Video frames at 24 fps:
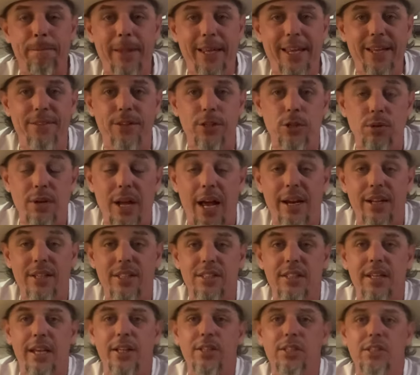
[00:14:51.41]
in the United
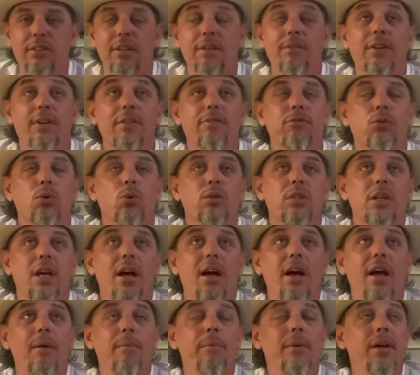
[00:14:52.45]
States living full
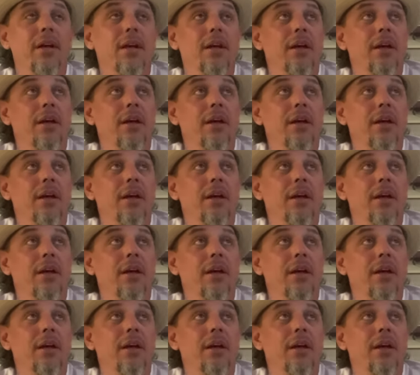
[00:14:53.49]
time